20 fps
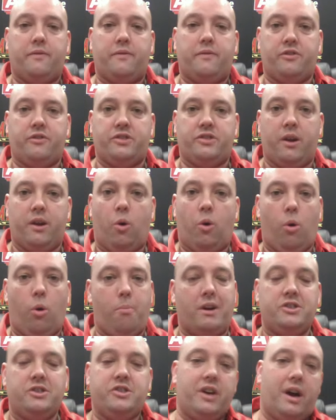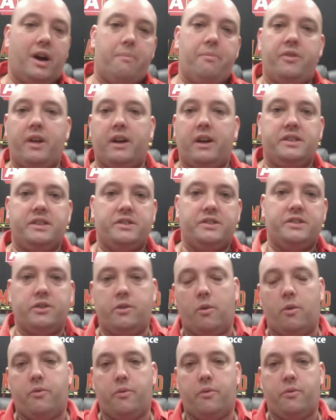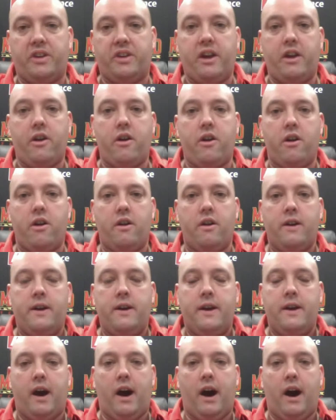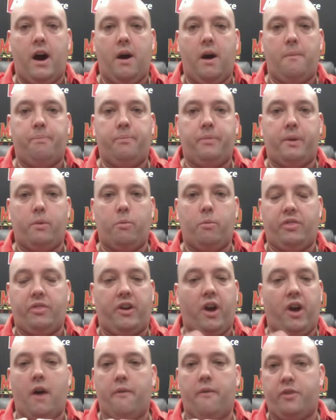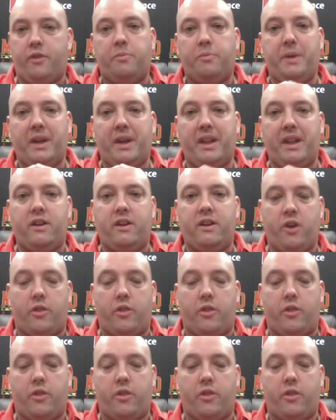if there's not a whole bunch of upsets as you go through the year um, with the conference beating each